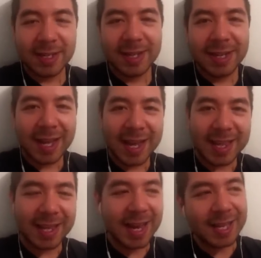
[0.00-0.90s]
And
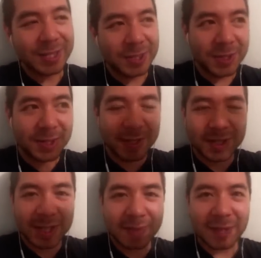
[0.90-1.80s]
then as you
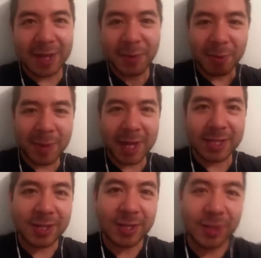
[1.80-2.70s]
level up, your mines
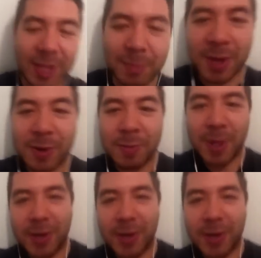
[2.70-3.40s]
start looking better and better.